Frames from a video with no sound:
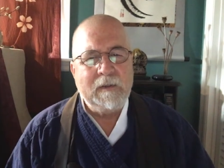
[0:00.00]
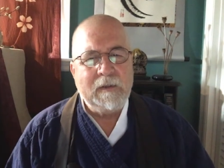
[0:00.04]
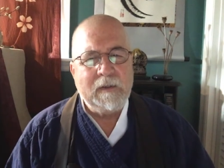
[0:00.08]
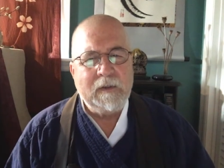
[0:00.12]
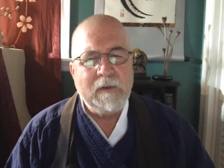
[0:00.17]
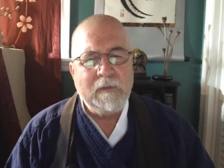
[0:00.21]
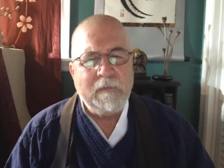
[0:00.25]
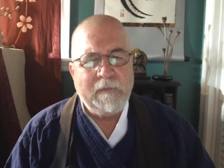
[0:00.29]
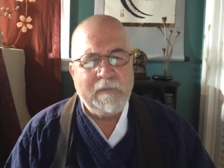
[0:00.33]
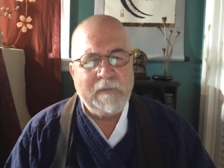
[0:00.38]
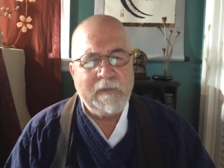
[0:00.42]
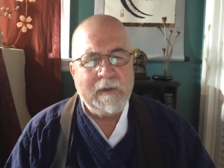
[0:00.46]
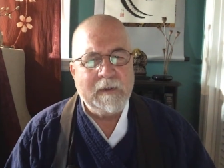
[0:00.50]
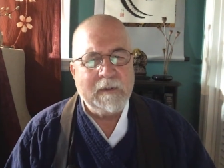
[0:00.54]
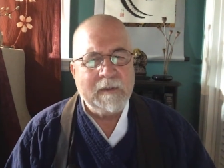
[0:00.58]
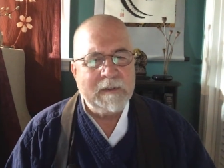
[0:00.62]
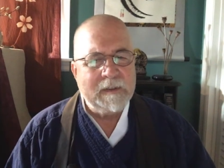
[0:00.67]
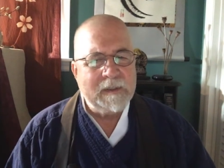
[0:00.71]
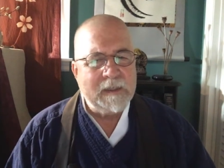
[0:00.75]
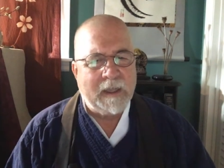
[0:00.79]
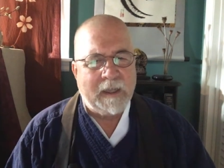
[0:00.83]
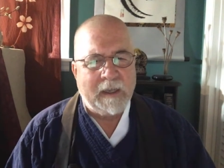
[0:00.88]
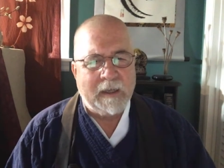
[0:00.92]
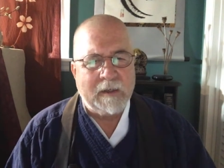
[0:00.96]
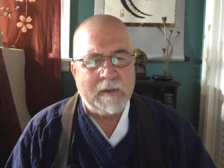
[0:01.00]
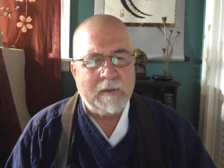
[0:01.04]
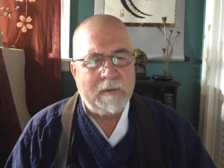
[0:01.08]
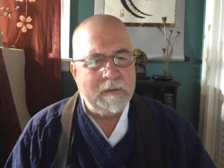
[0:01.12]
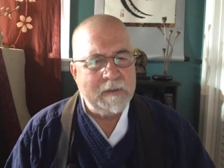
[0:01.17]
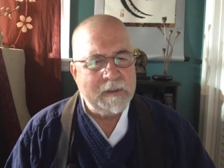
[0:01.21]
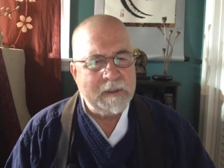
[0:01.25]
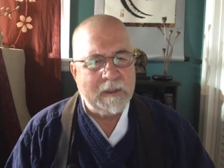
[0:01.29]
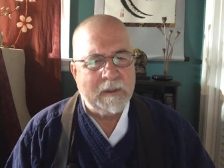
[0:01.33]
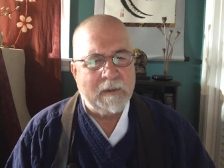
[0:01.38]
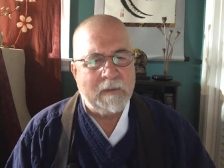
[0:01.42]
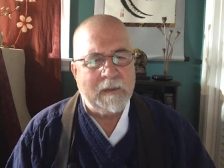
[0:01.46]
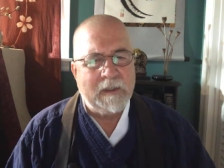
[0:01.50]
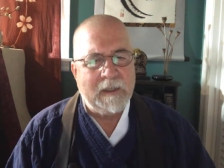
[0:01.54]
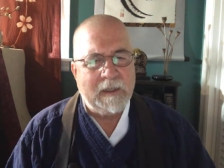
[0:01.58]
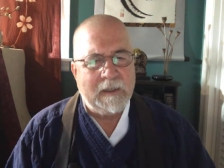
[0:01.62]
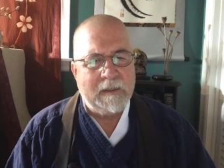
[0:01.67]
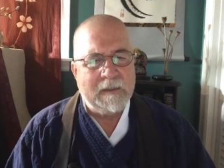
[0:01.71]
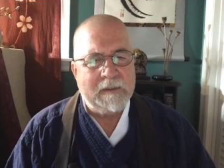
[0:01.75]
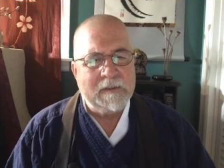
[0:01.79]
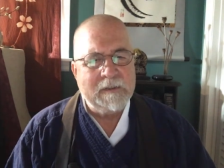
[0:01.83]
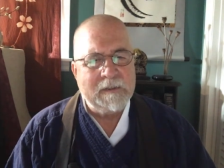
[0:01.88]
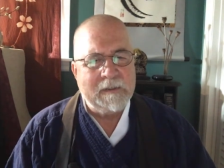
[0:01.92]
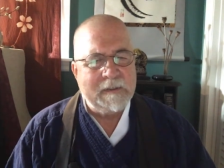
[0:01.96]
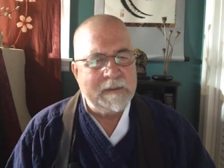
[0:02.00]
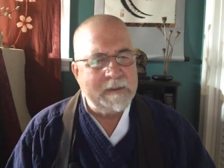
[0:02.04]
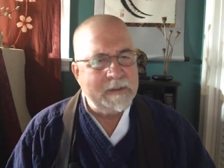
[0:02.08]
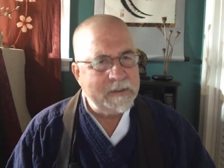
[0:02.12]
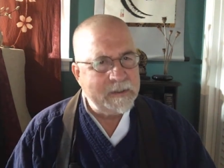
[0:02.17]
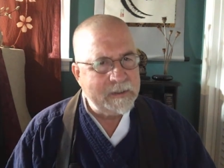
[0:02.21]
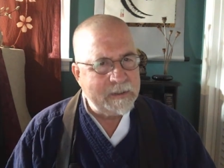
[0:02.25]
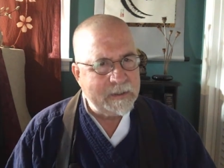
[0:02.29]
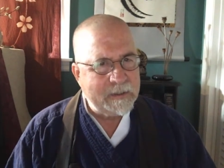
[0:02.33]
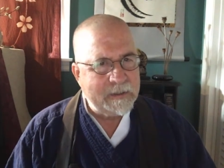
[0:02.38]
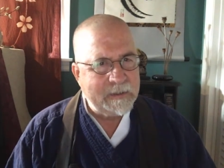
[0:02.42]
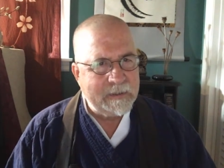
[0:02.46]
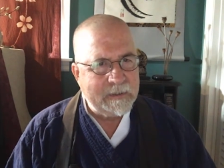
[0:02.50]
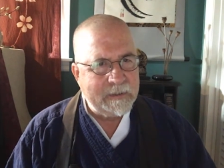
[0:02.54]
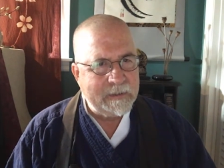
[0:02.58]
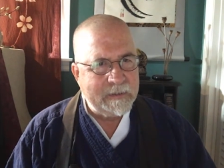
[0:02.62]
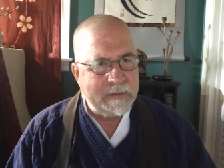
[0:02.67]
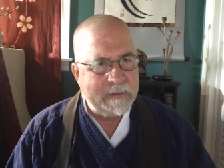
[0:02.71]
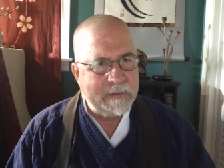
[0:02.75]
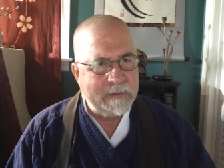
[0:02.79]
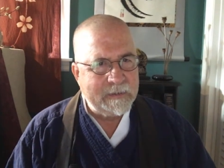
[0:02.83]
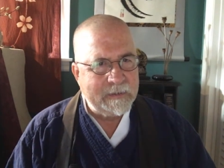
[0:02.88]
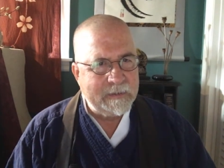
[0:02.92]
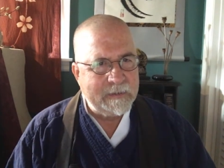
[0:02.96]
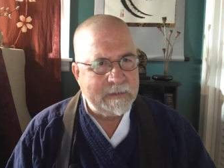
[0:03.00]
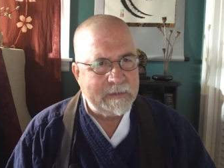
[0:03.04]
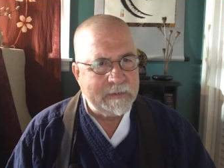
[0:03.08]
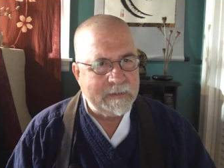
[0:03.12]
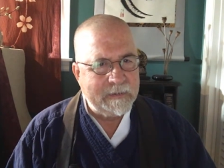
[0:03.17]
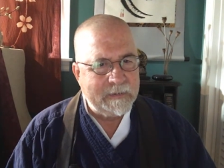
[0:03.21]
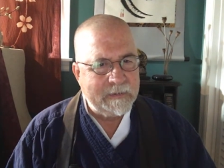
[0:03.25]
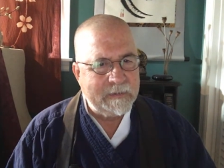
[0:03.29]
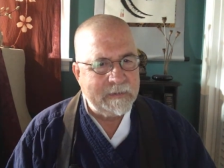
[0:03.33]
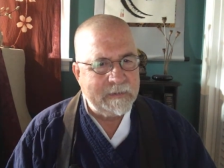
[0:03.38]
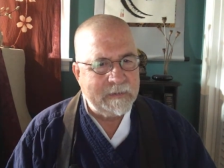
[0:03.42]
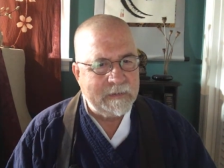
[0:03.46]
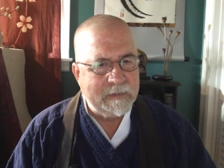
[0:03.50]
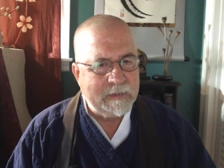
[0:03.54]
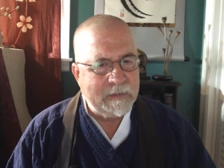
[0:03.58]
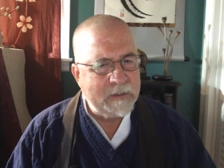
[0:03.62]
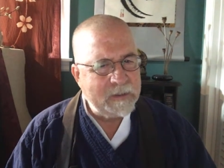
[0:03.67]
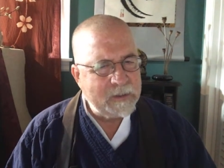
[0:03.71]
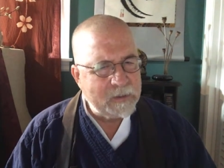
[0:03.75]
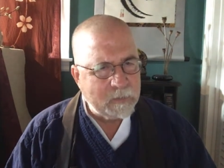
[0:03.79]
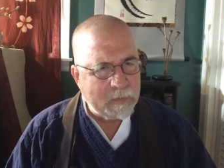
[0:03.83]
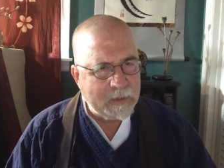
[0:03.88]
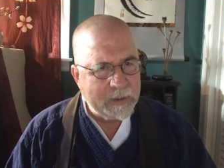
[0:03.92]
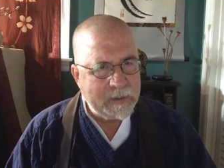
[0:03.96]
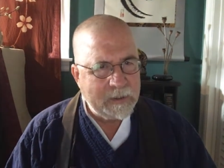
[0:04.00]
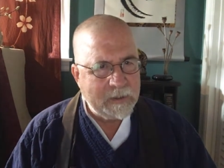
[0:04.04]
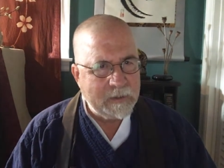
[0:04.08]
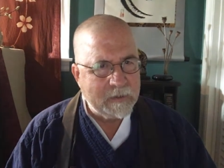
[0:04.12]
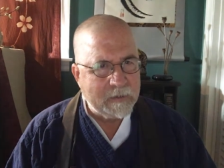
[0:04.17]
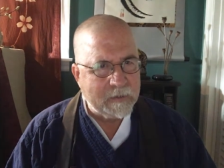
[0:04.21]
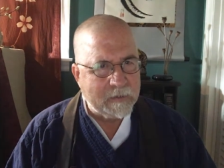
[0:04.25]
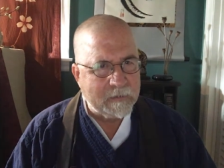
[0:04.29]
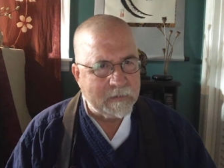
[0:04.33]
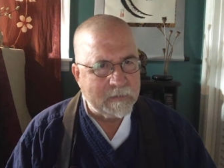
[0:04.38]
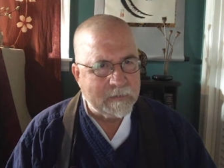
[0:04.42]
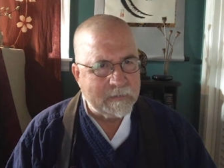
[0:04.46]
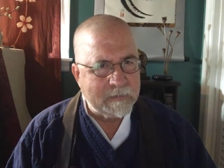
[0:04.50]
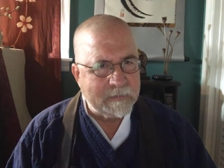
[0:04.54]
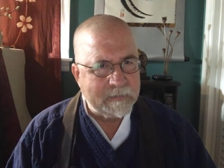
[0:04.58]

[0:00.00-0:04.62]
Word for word: do you feel its echoes down the ages? It's right here,